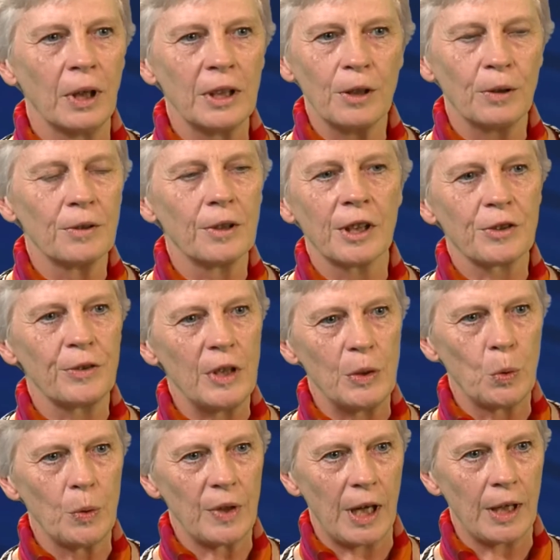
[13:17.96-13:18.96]
I don't agree
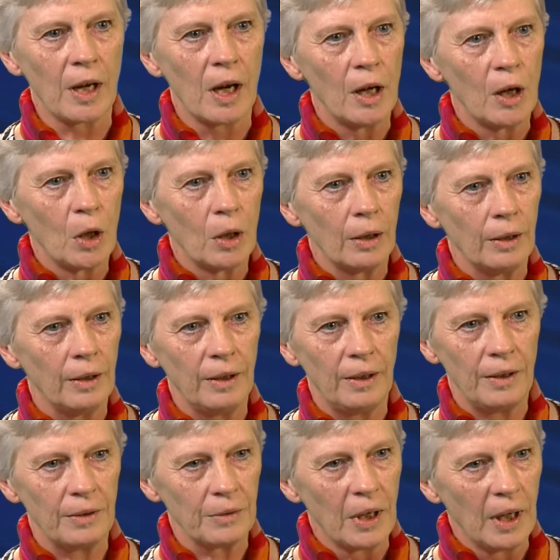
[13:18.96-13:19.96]
with that.
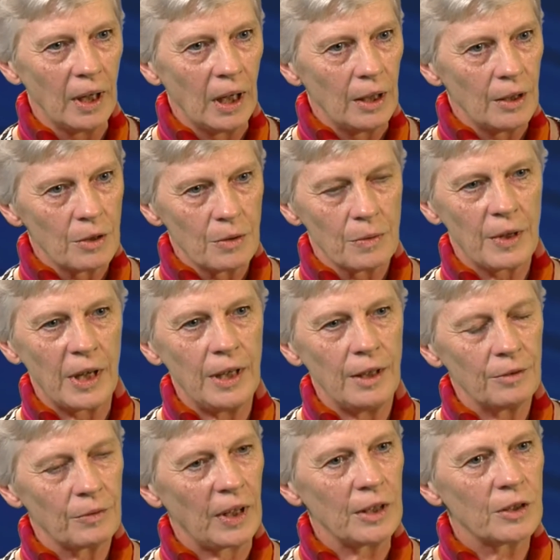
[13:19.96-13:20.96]

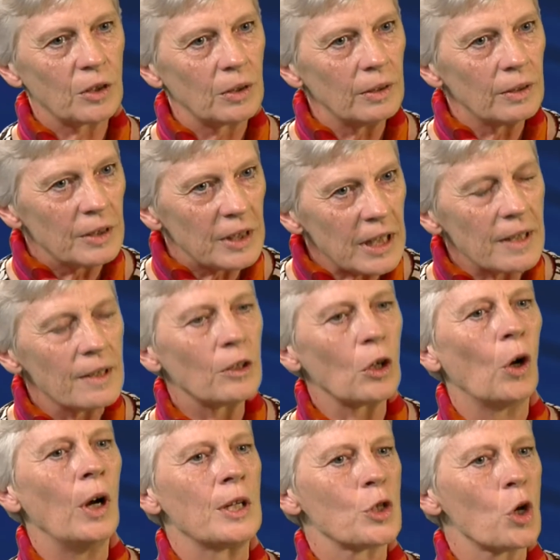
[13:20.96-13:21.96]
They didn't
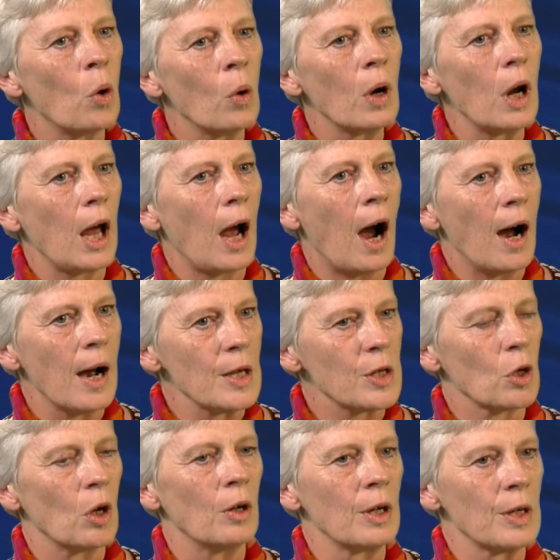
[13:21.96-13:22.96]
at all
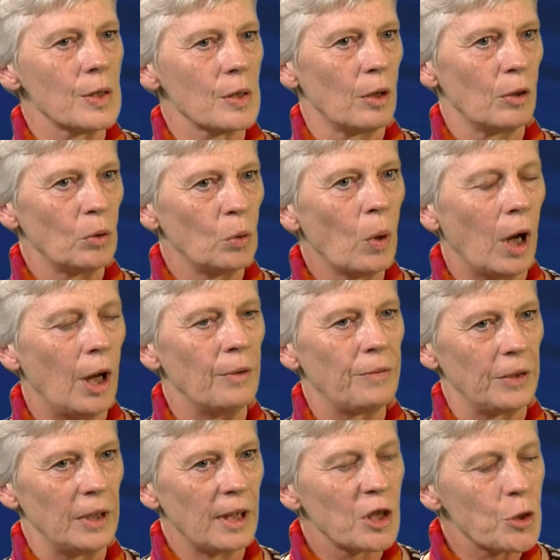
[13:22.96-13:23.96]
ask us who
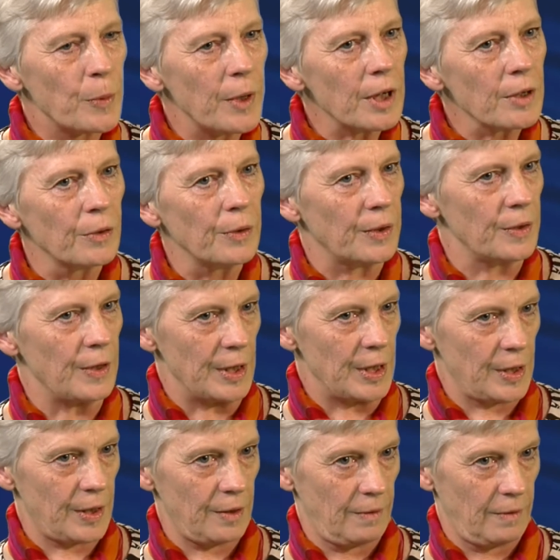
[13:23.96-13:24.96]
have experienced
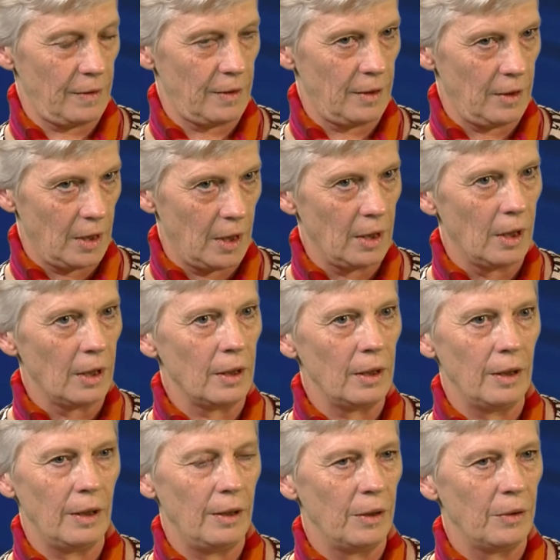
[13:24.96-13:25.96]
this.
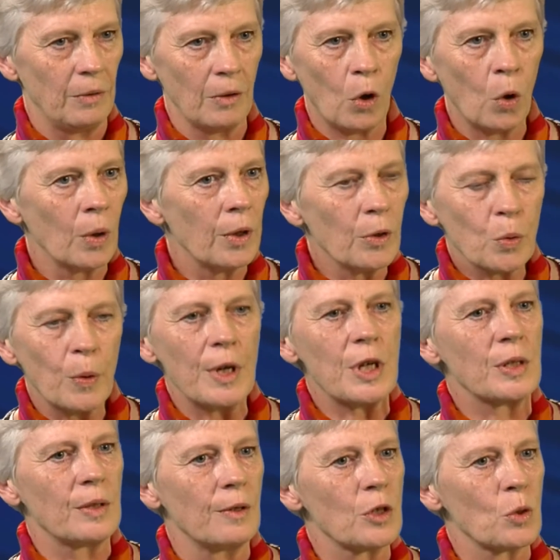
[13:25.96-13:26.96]
All the
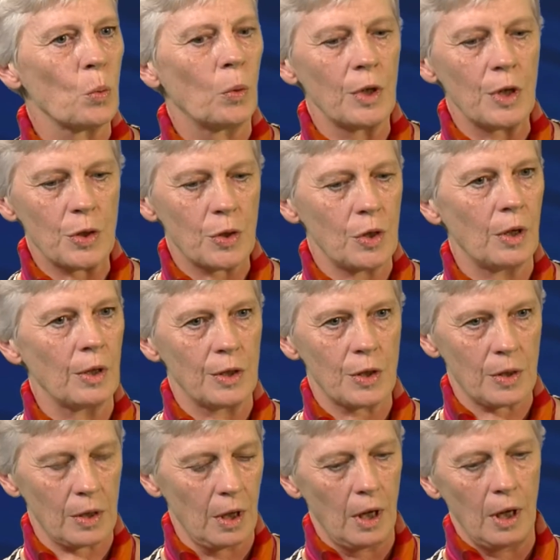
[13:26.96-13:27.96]
questions was
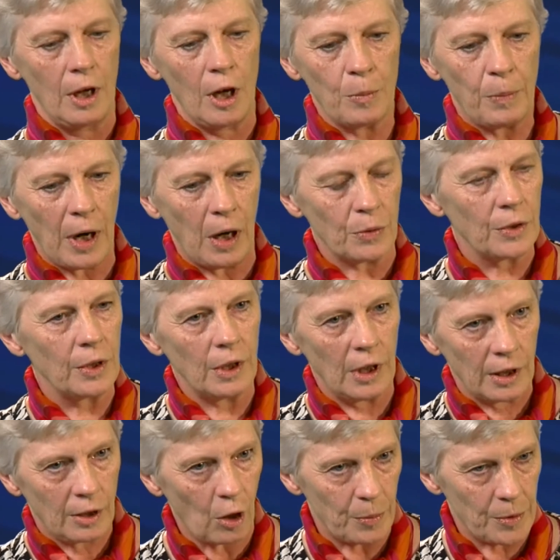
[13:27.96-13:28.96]
just about the
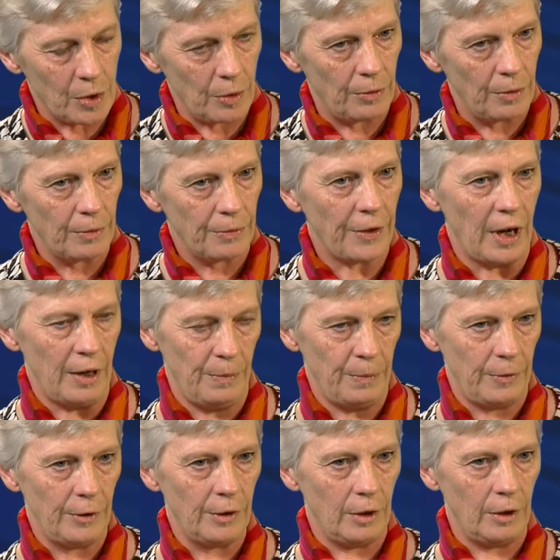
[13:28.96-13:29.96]
adoptive
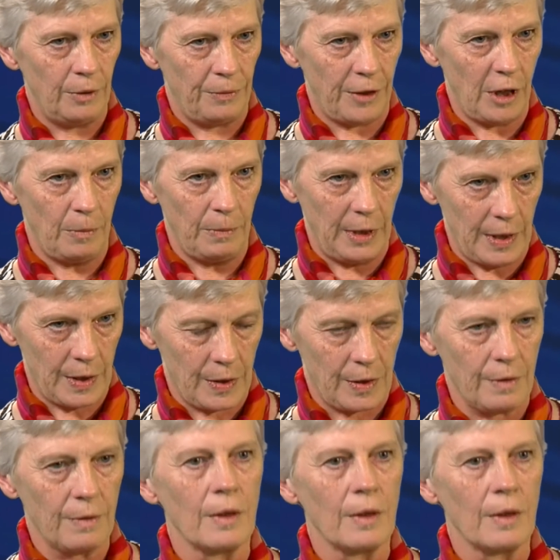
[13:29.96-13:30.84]
families.